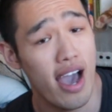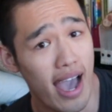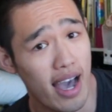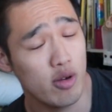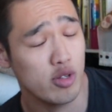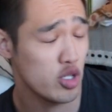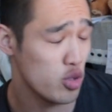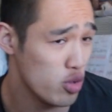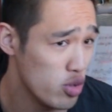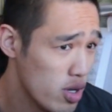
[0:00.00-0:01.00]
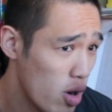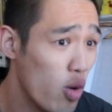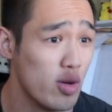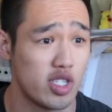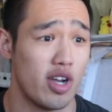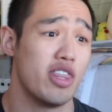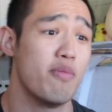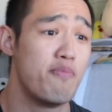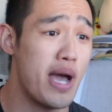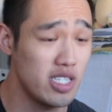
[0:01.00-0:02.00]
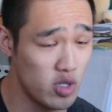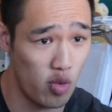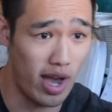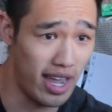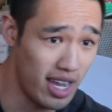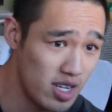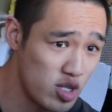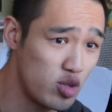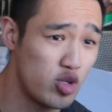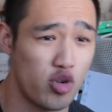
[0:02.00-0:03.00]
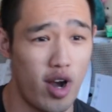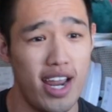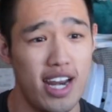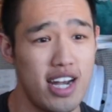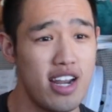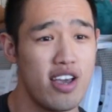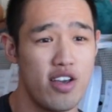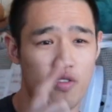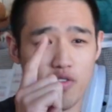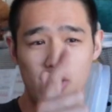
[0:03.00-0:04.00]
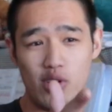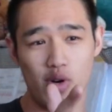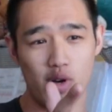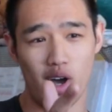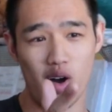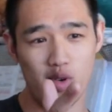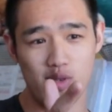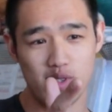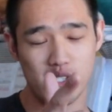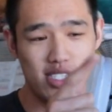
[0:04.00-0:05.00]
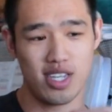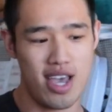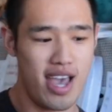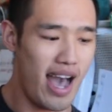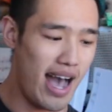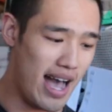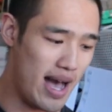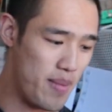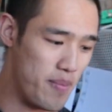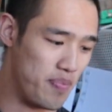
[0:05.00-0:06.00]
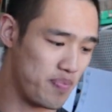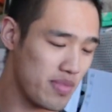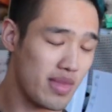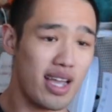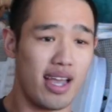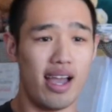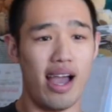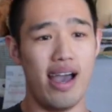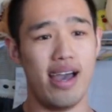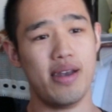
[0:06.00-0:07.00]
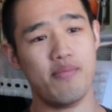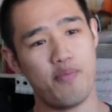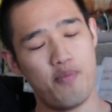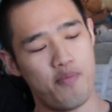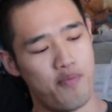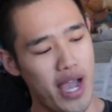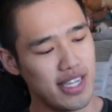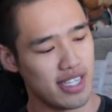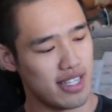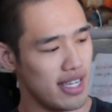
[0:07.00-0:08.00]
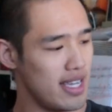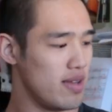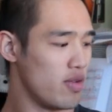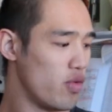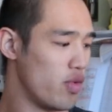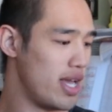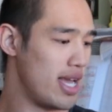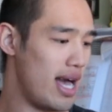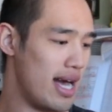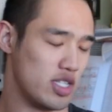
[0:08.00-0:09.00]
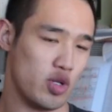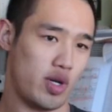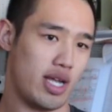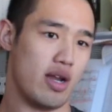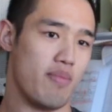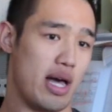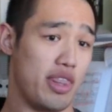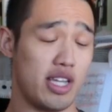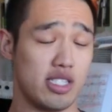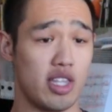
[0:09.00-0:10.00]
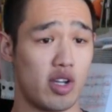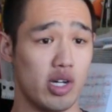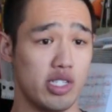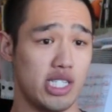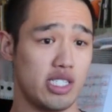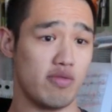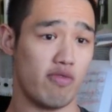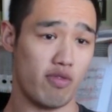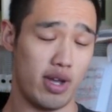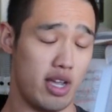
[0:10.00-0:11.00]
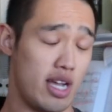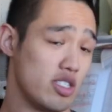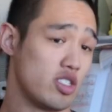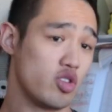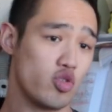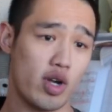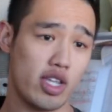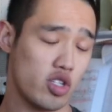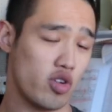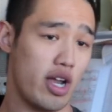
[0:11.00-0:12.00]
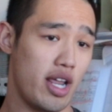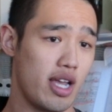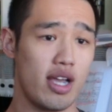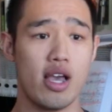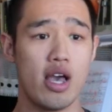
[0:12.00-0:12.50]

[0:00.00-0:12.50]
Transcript: the best way to train for your goals. And basically, we are talking about things in the context of whether it's strength training,